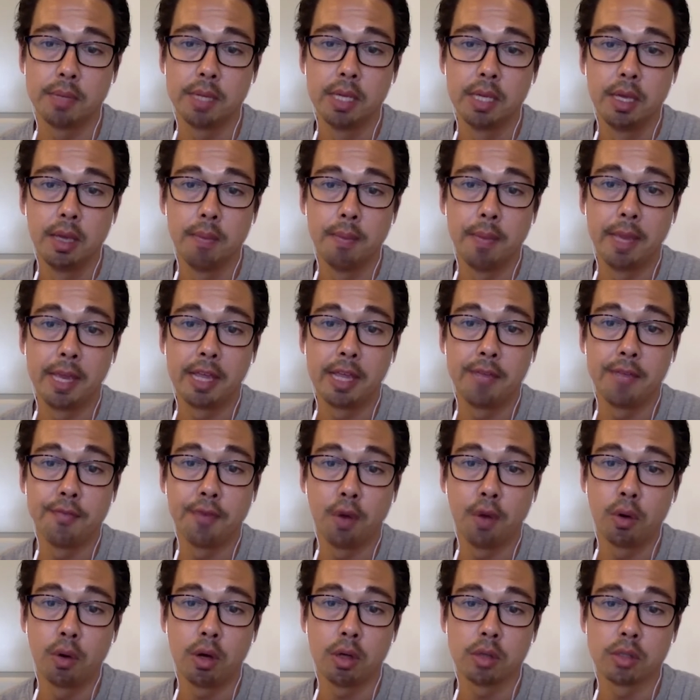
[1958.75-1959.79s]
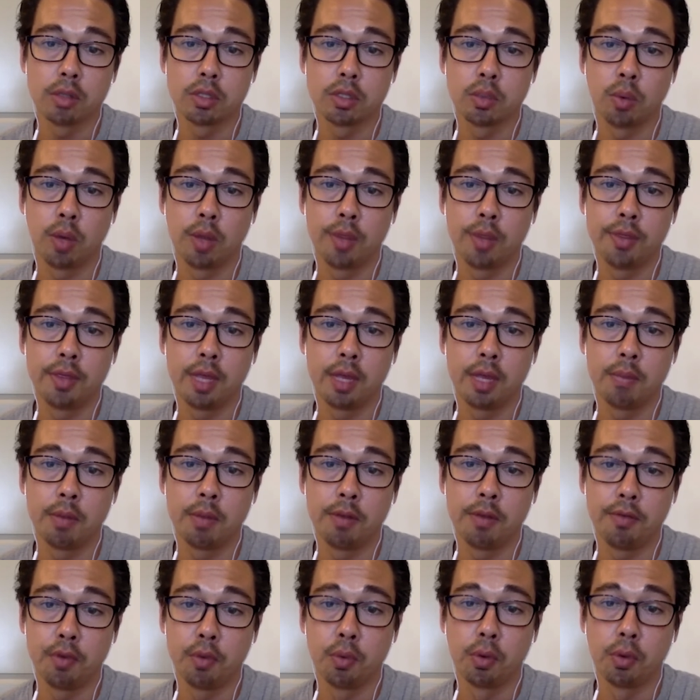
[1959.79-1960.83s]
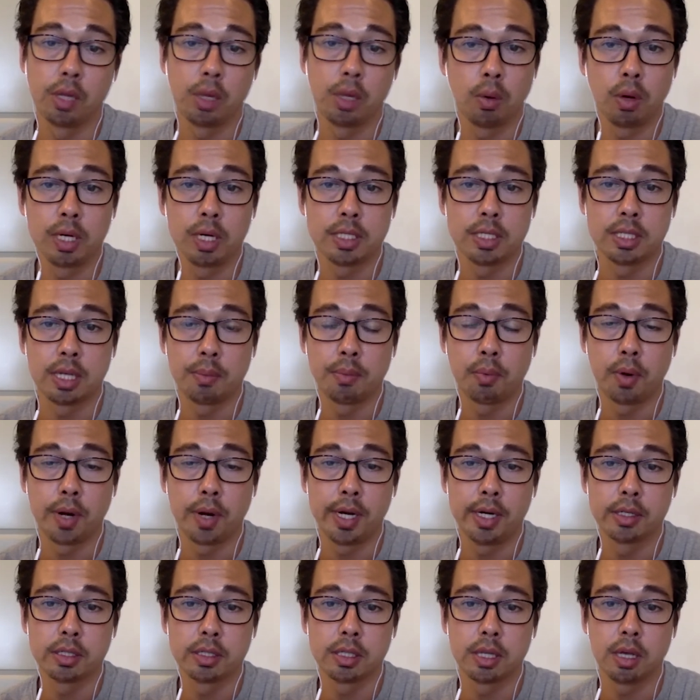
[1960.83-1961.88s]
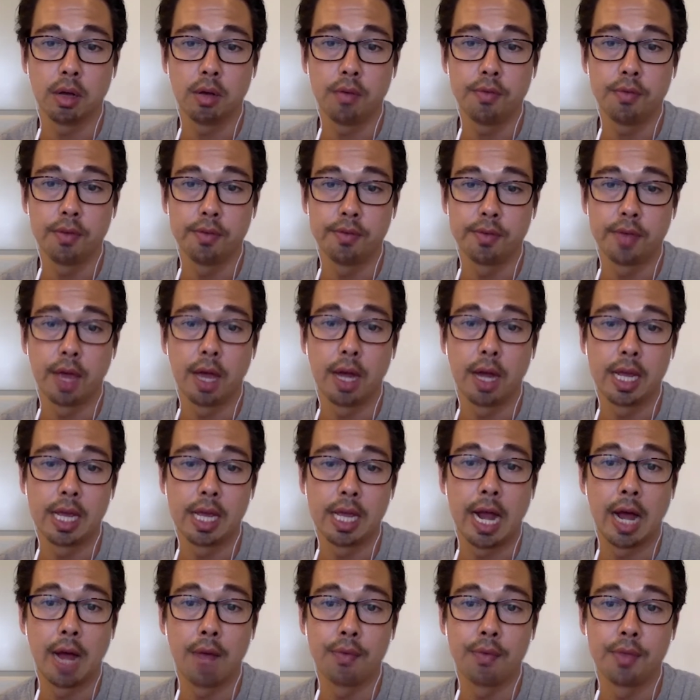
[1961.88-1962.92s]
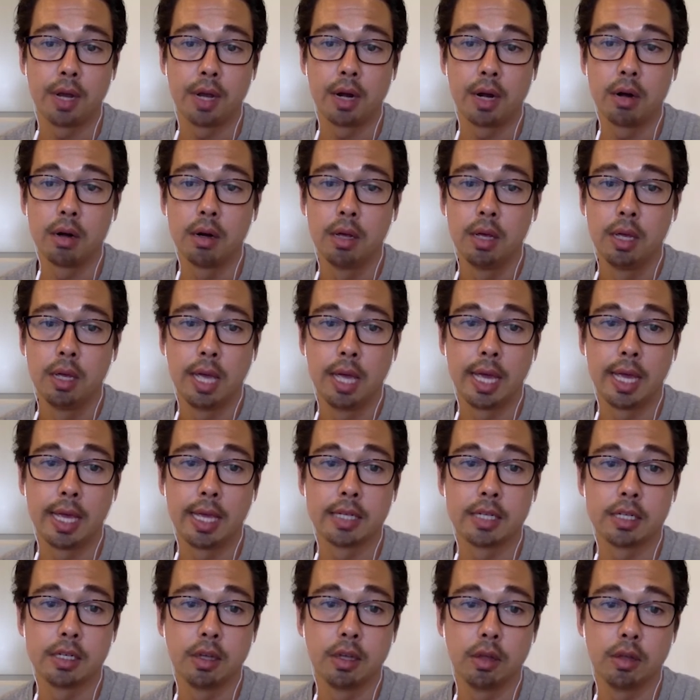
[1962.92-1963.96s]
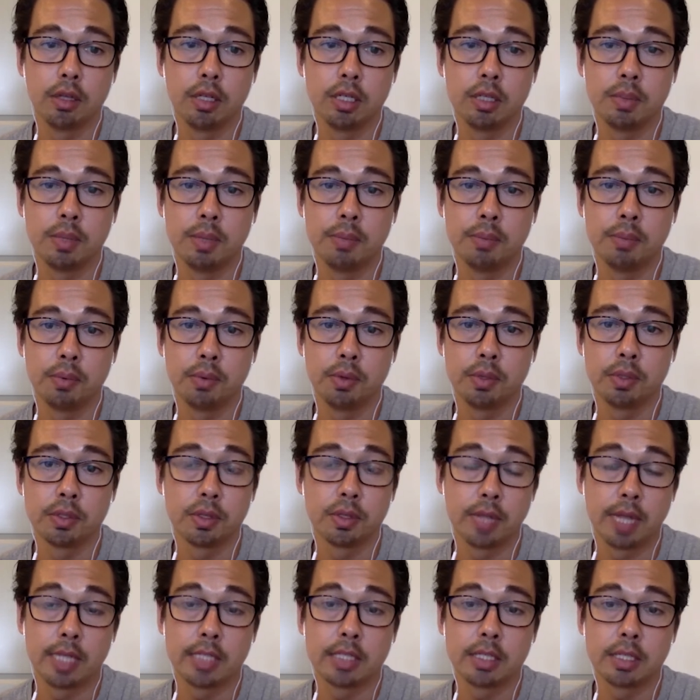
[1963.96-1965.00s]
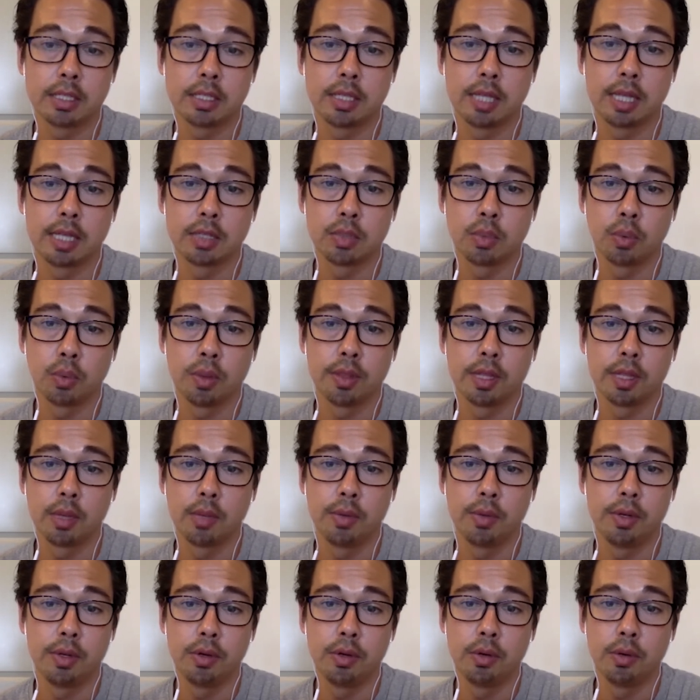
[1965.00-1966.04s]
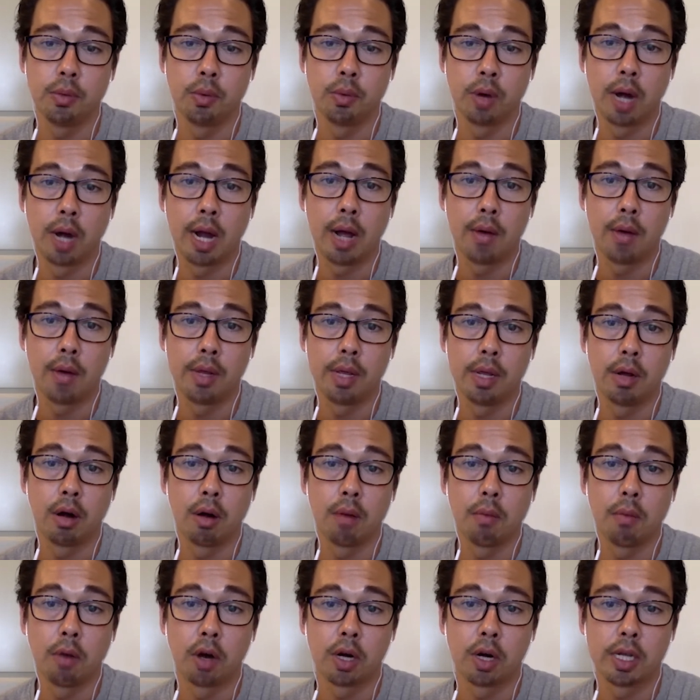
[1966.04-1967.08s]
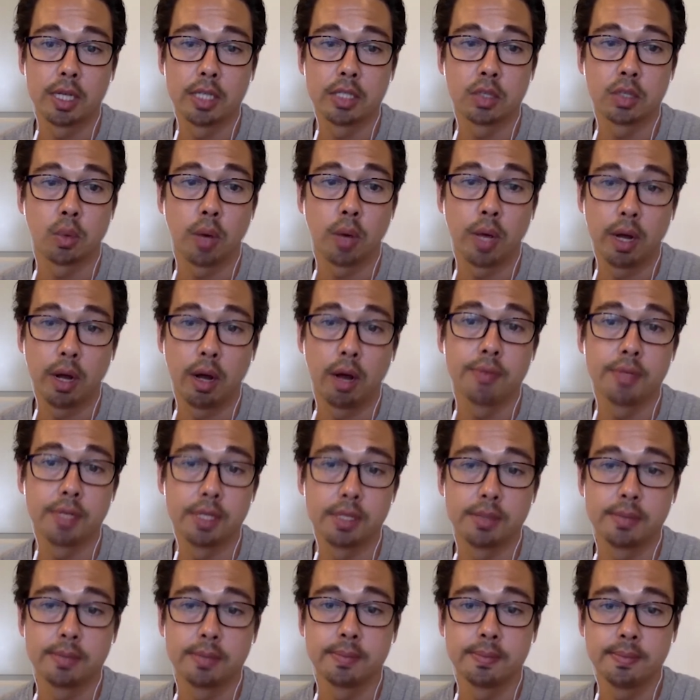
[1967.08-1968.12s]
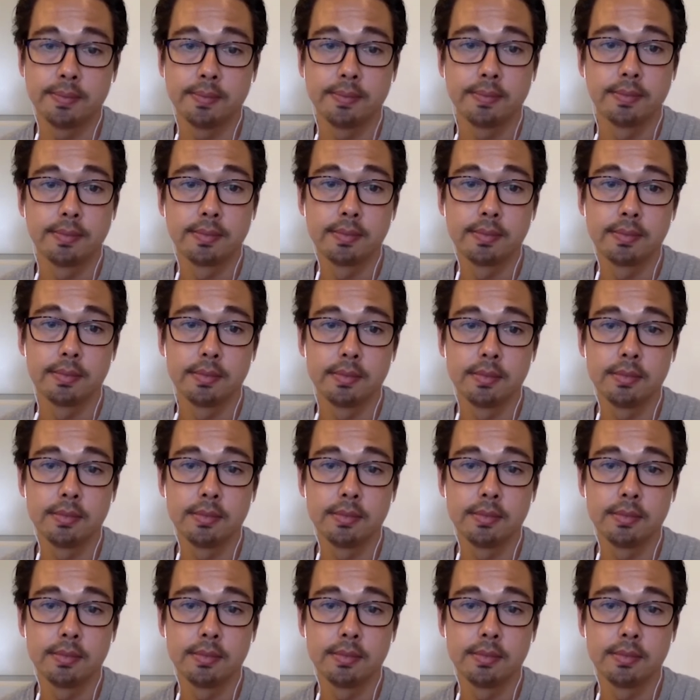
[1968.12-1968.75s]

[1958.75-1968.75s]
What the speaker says: Making phone calls is one thing, but if you really want to separate yourself, you've got to get out there and get to know these people. And so that's one thing that we do. We're out in our markets quite often. Yeah.